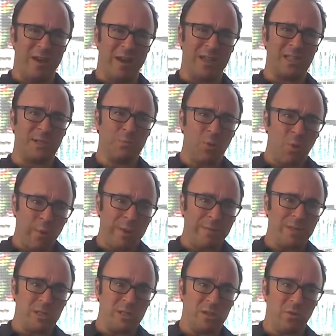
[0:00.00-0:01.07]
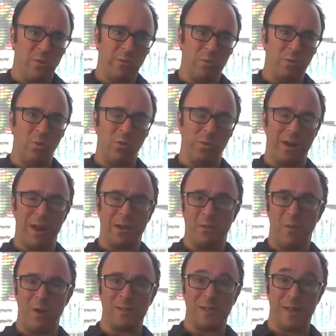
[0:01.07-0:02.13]
exploring bits of the criminal law that
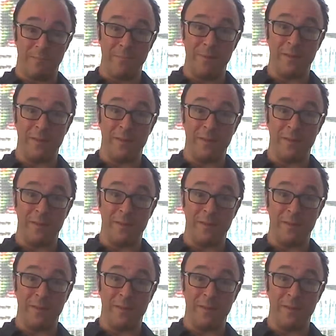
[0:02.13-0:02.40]
otherwise get